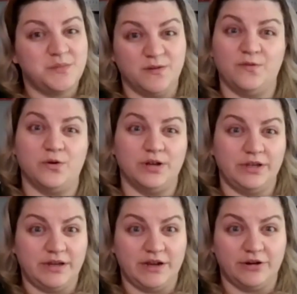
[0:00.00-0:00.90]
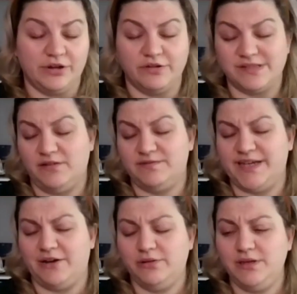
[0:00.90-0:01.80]
before you narrow yourself
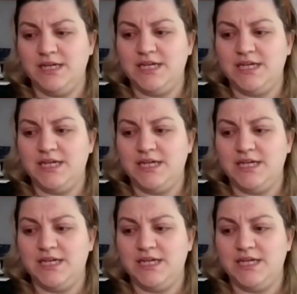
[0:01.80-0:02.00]
down